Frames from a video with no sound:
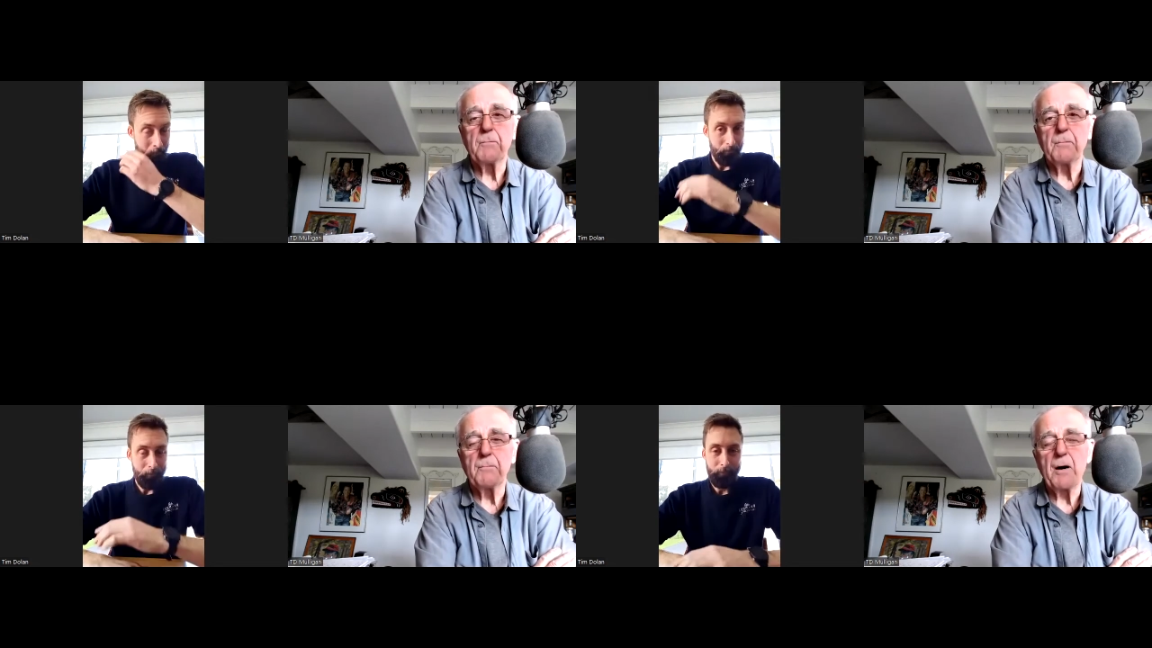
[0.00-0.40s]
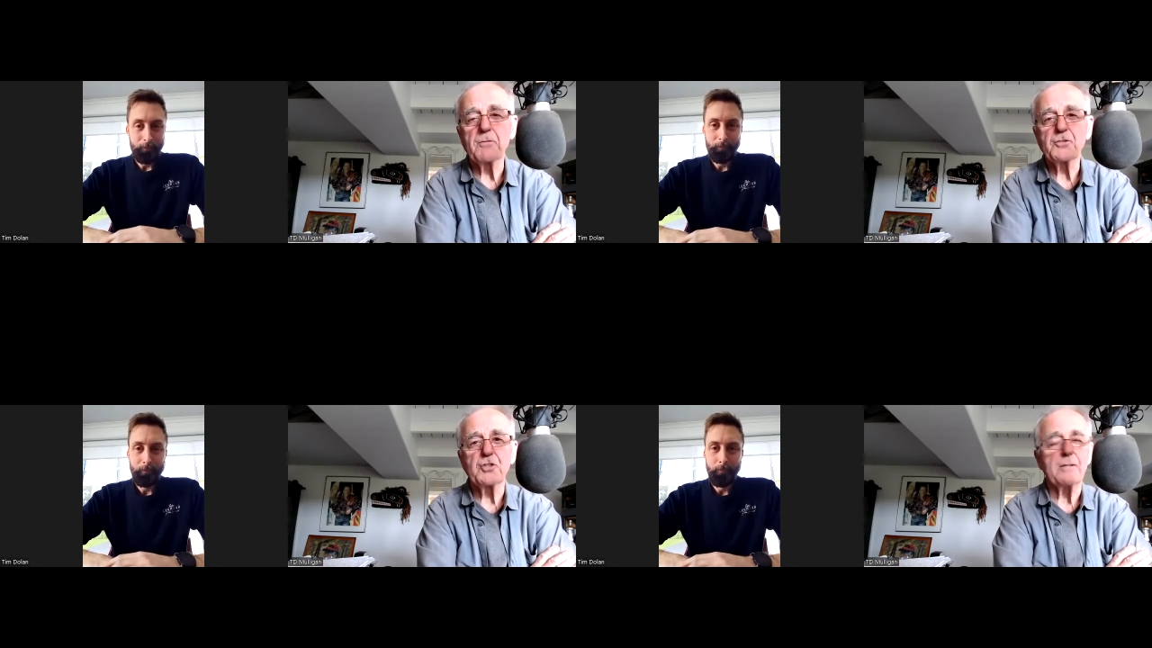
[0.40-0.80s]

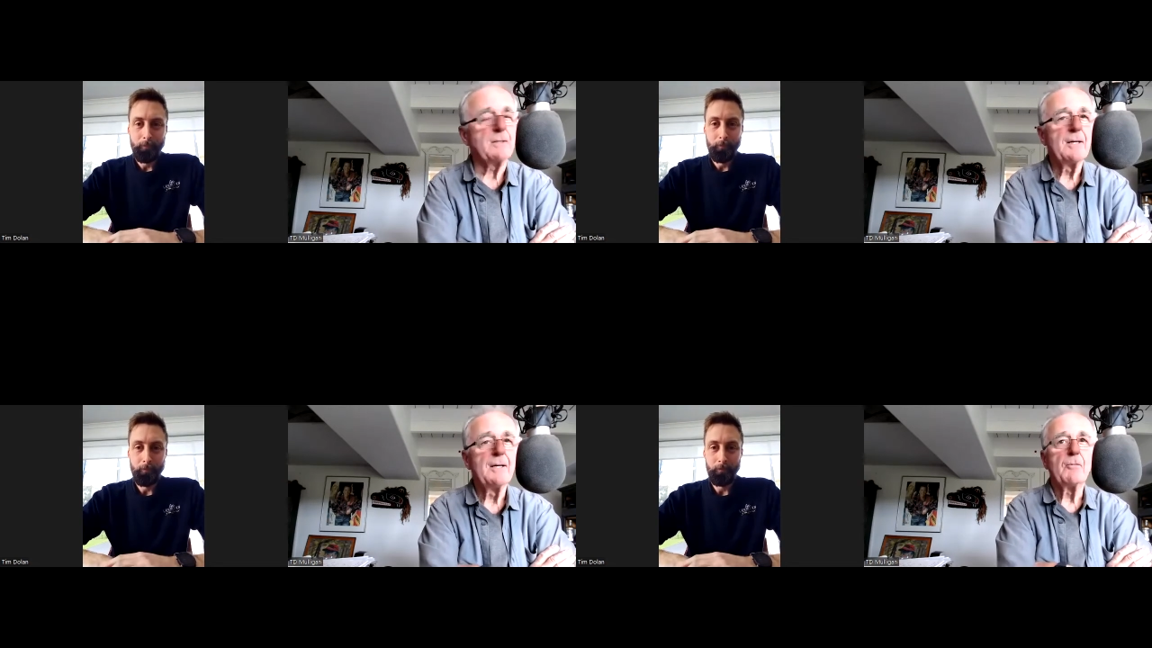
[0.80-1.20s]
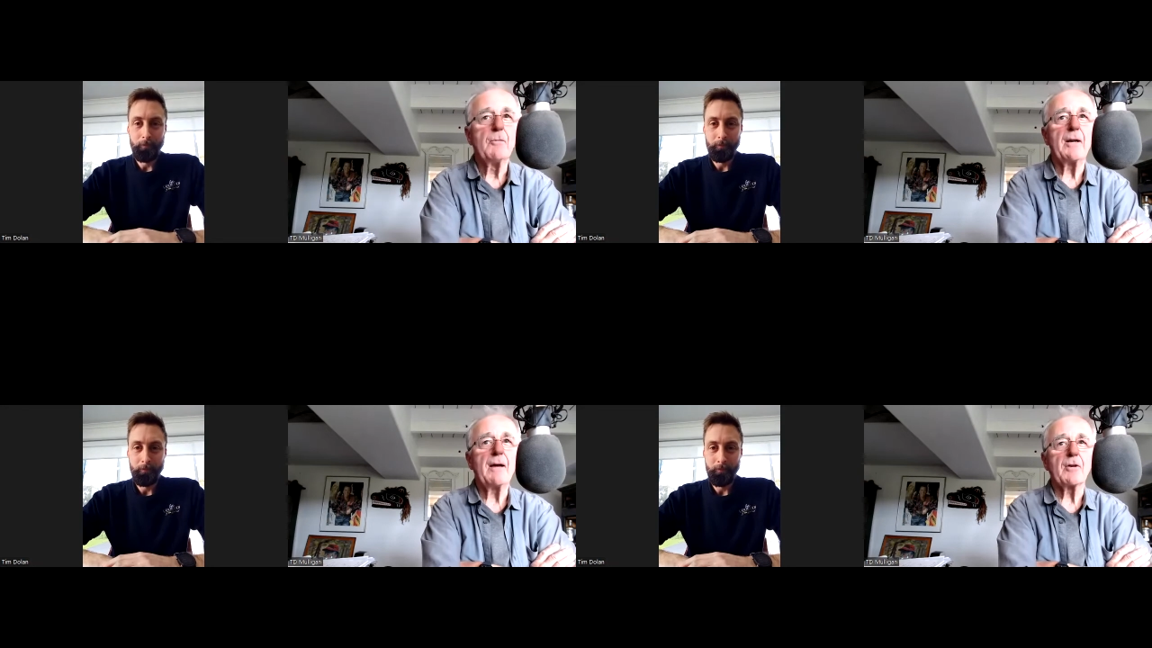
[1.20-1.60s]
Speaker 1: mulch and
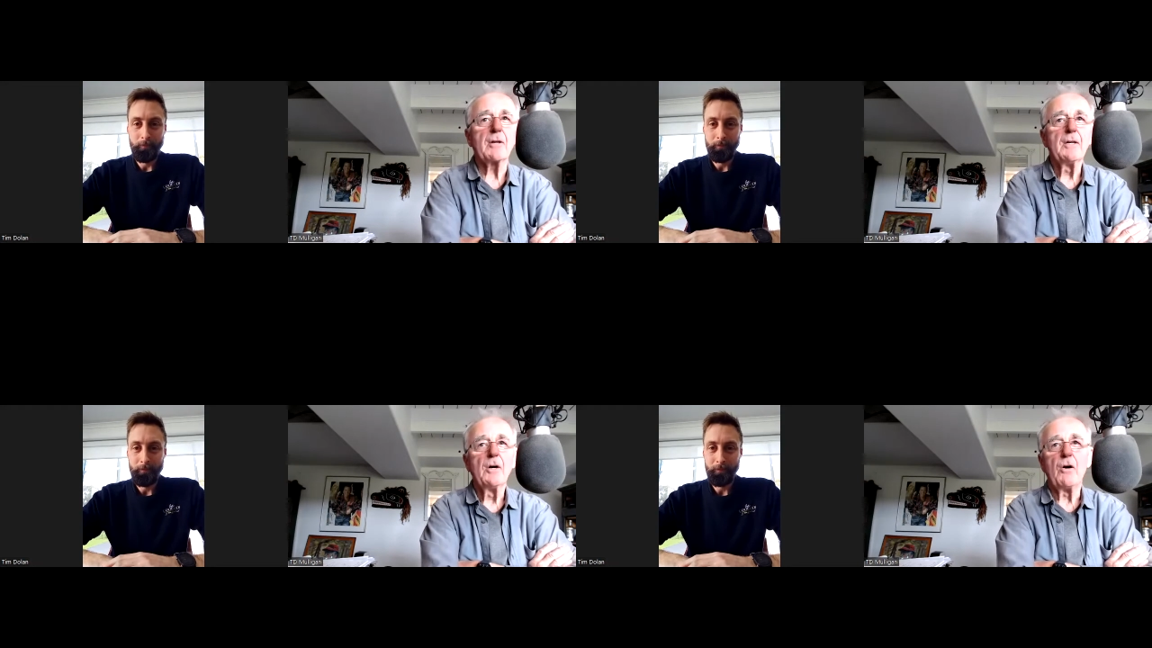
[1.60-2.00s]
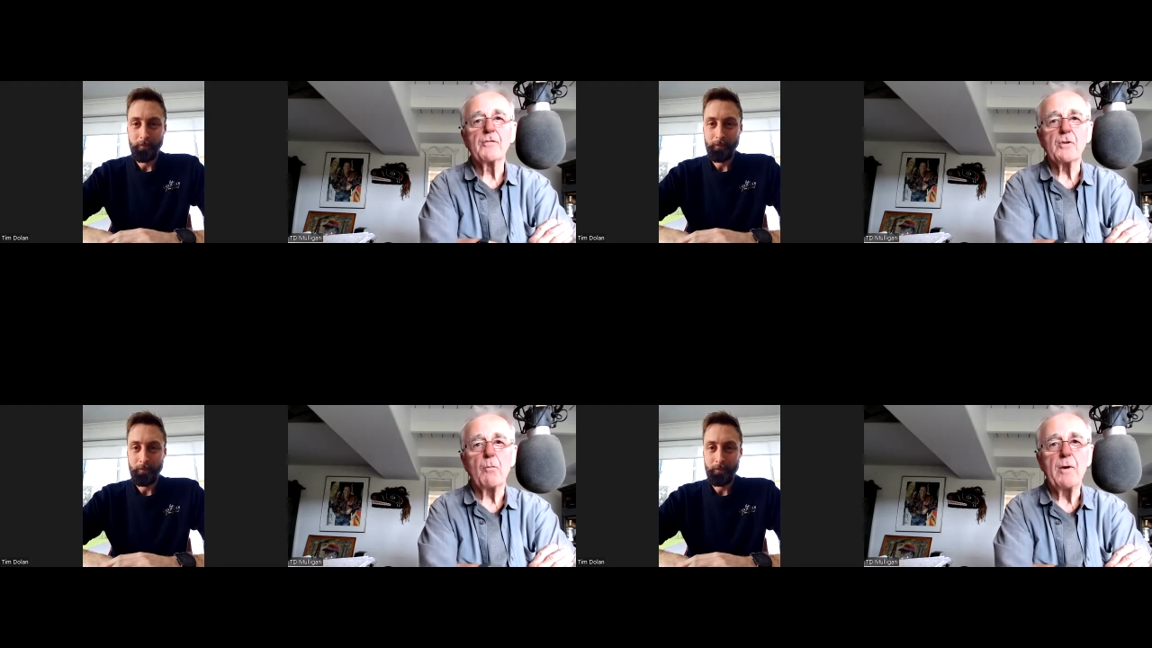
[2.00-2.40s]
whatever
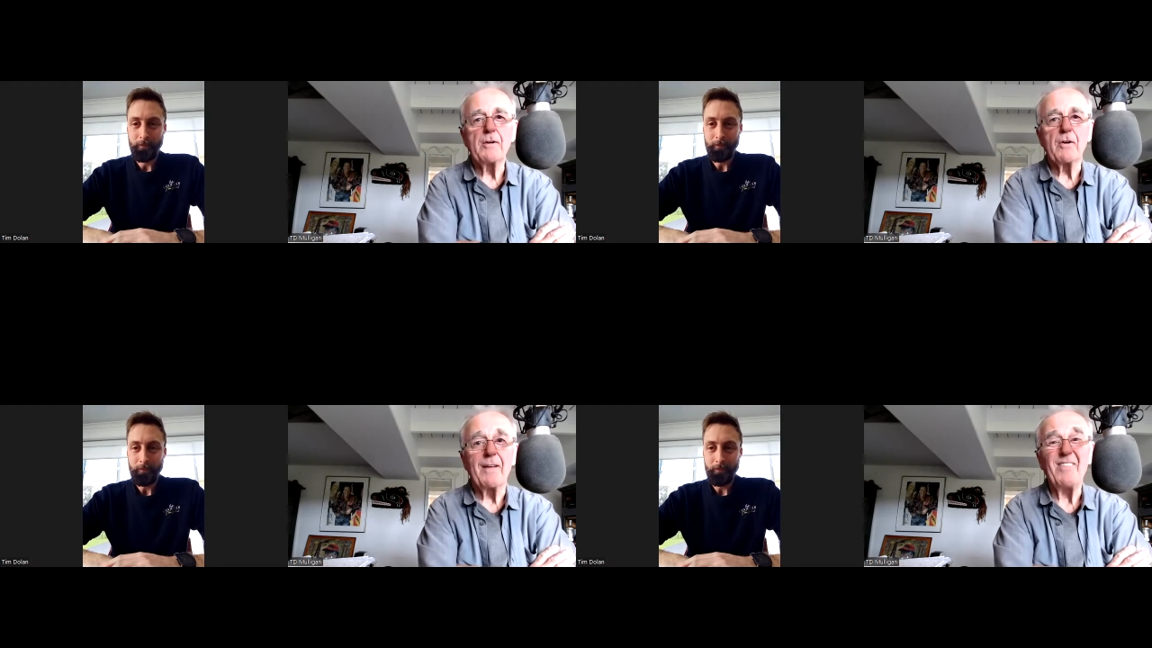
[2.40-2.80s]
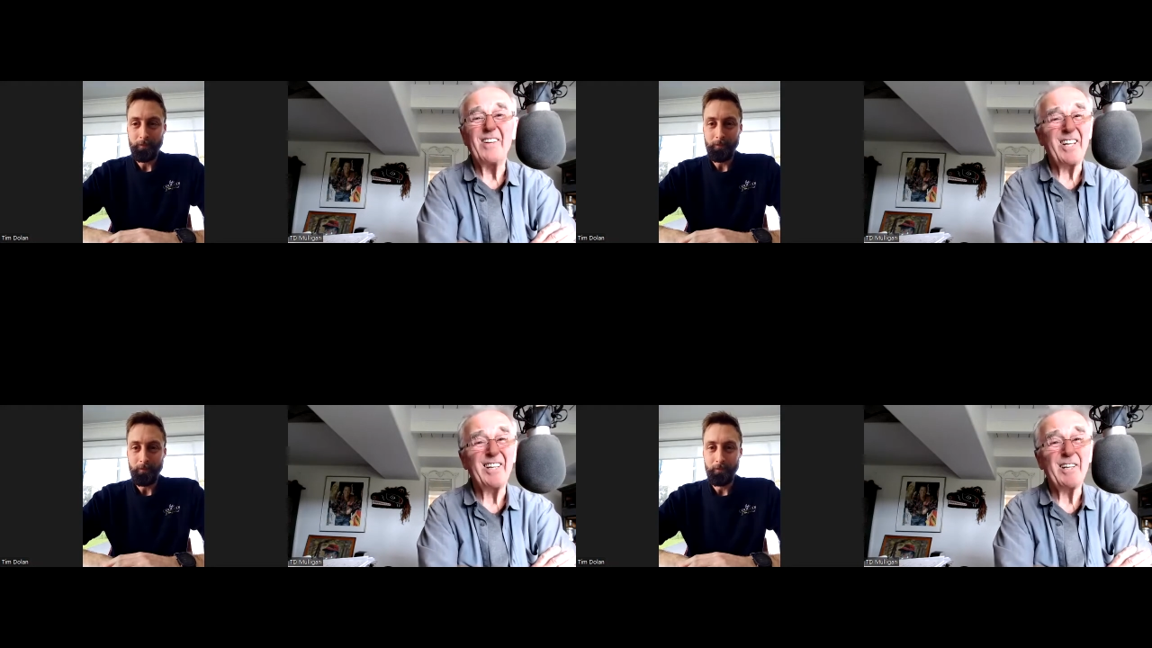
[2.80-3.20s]
over the winter, and
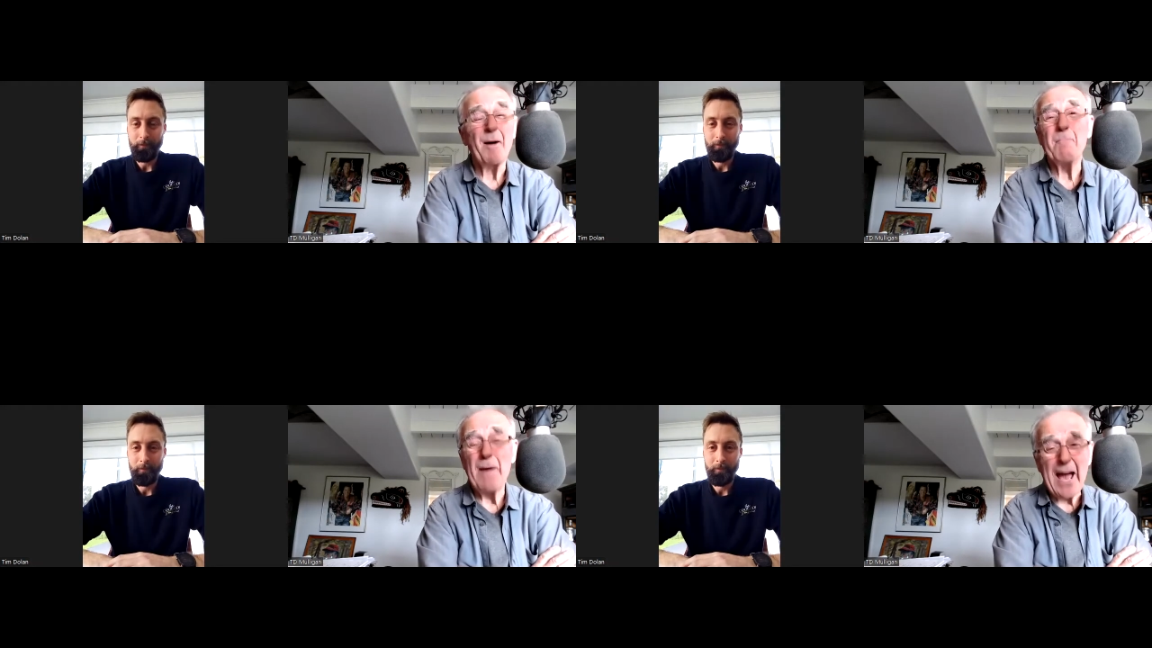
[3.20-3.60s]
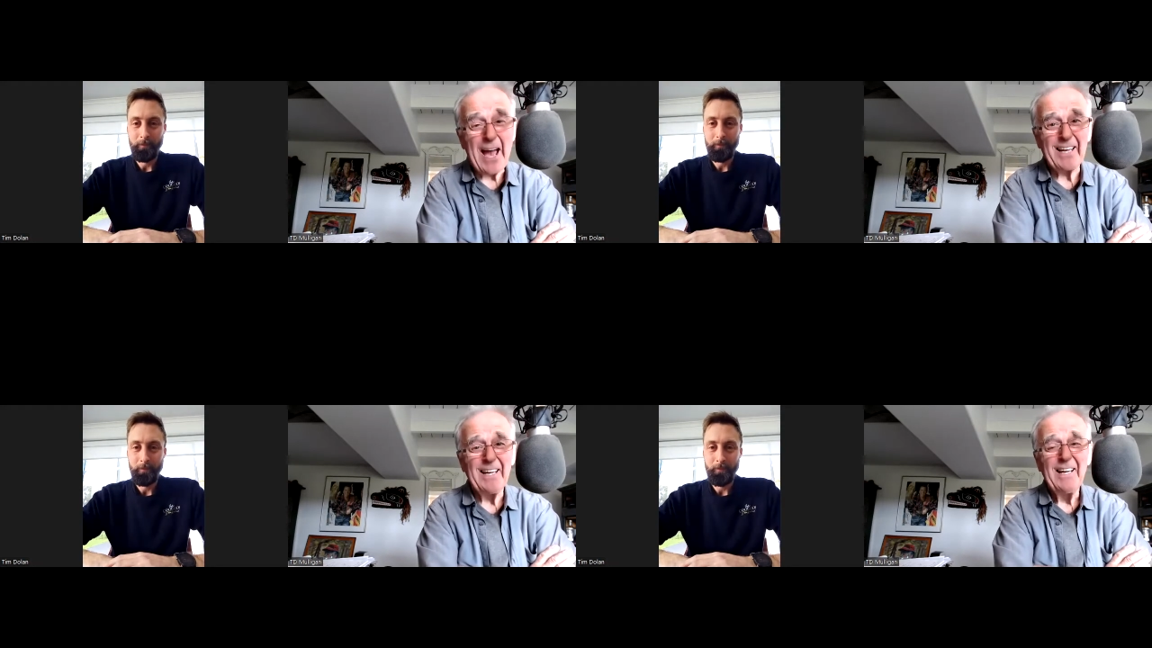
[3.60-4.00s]
that they come
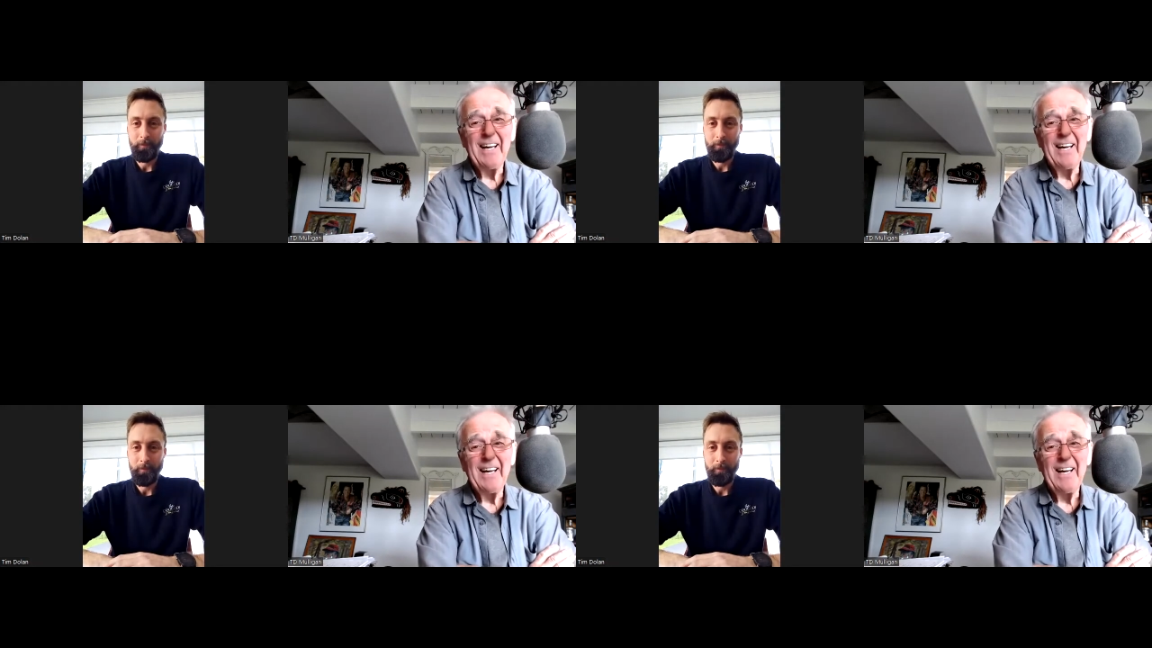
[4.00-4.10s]
back